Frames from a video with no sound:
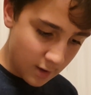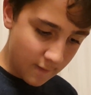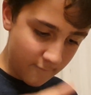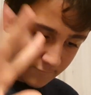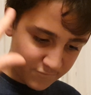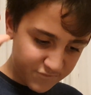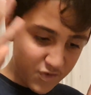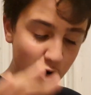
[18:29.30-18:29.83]

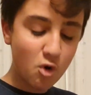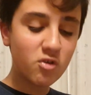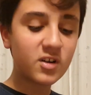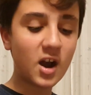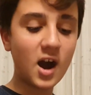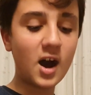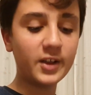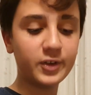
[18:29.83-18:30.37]
4
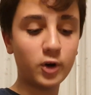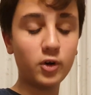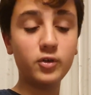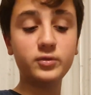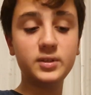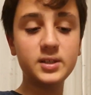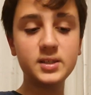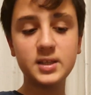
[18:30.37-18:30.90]
card
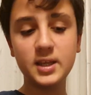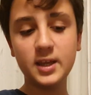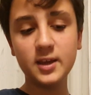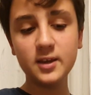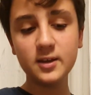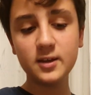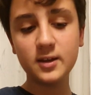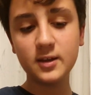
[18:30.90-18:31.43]
holders here.
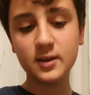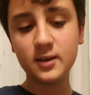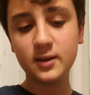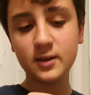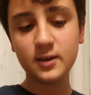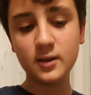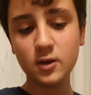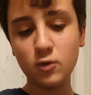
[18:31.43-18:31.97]

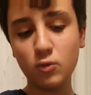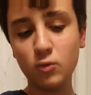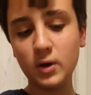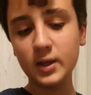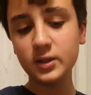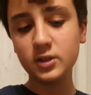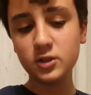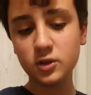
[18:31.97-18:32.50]

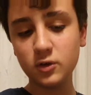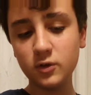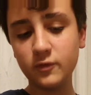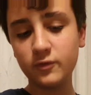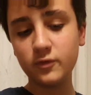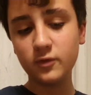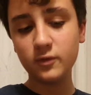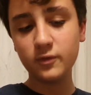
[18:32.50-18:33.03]
1, 2,
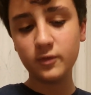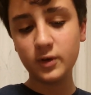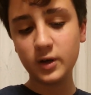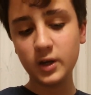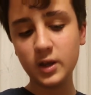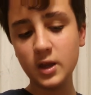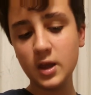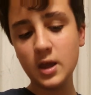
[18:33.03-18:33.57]
3,
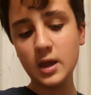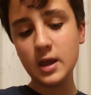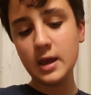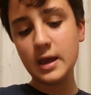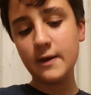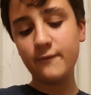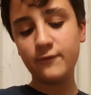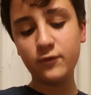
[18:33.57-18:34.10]

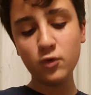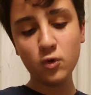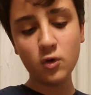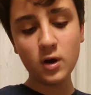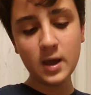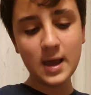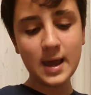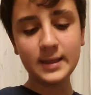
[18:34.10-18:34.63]
and 4.
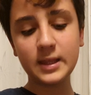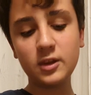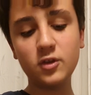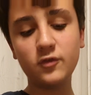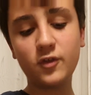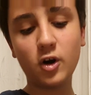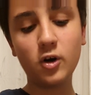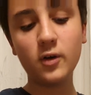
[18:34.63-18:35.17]
Then you've
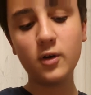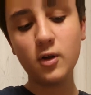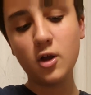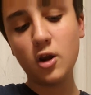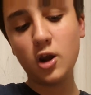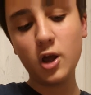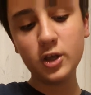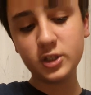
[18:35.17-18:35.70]
got
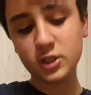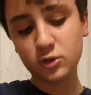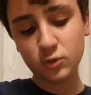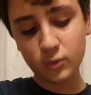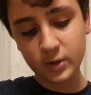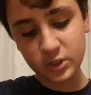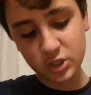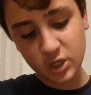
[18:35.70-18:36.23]
loads of
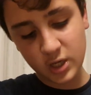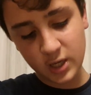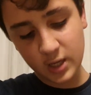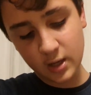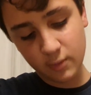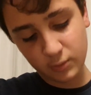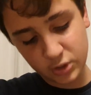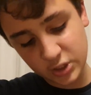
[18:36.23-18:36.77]
storage here,
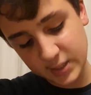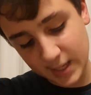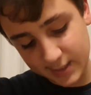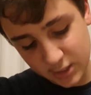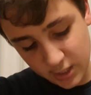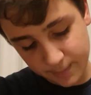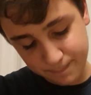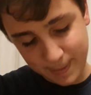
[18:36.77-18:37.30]
which is
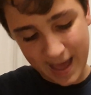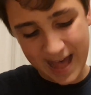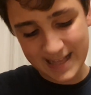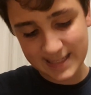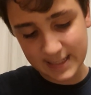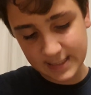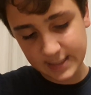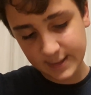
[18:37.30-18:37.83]
actually
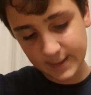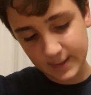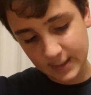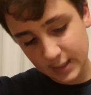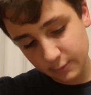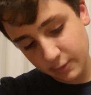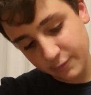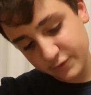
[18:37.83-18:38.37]
padded
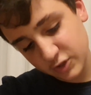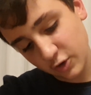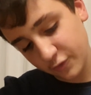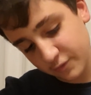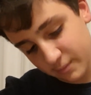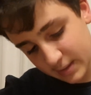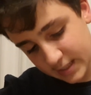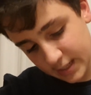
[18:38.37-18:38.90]
with soft
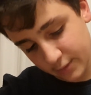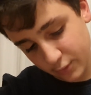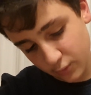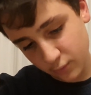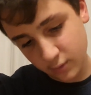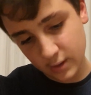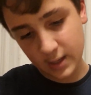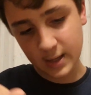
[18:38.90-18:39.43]
material,
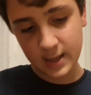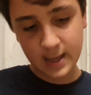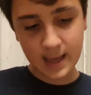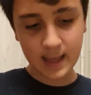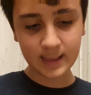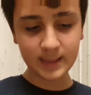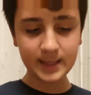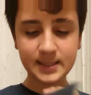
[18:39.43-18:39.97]

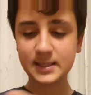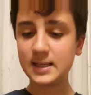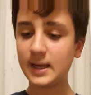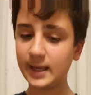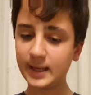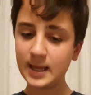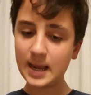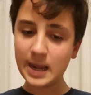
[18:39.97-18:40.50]
and this
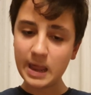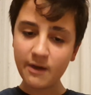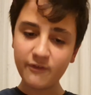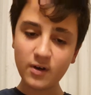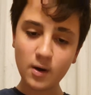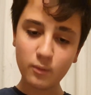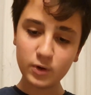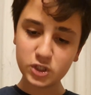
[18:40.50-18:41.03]
like
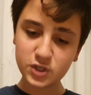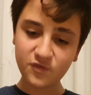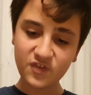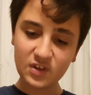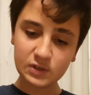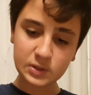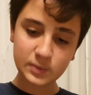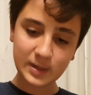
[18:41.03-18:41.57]
leather, which
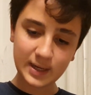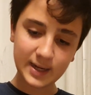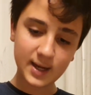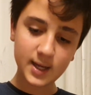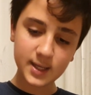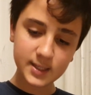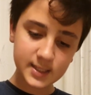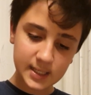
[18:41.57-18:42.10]
feels really
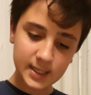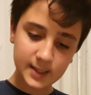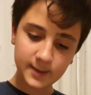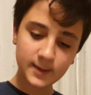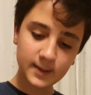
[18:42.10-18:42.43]
nice,